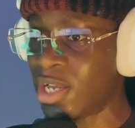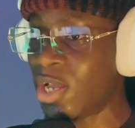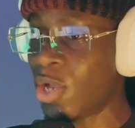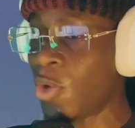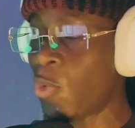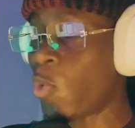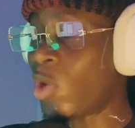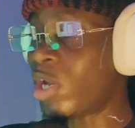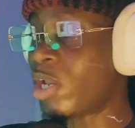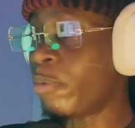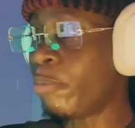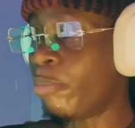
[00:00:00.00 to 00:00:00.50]

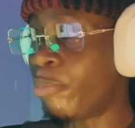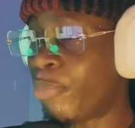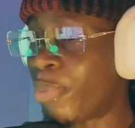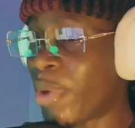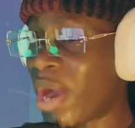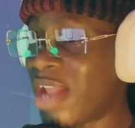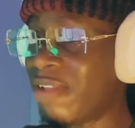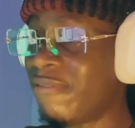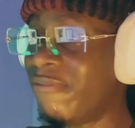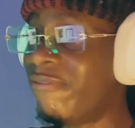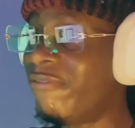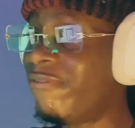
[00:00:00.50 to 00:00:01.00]
what the
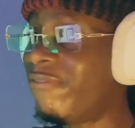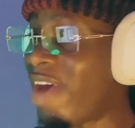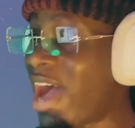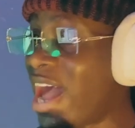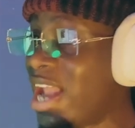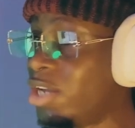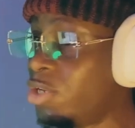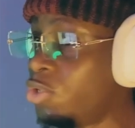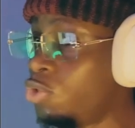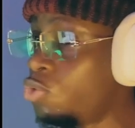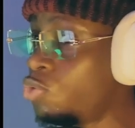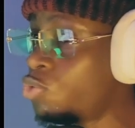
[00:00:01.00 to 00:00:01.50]
brand
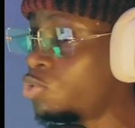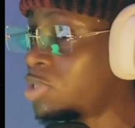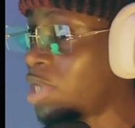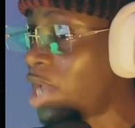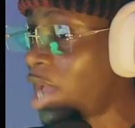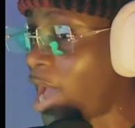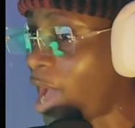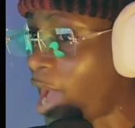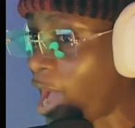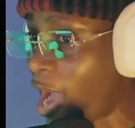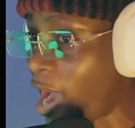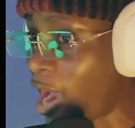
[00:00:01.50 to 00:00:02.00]
values
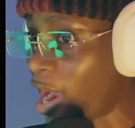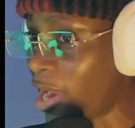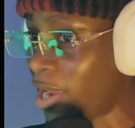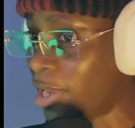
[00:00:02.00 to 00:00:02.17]
are,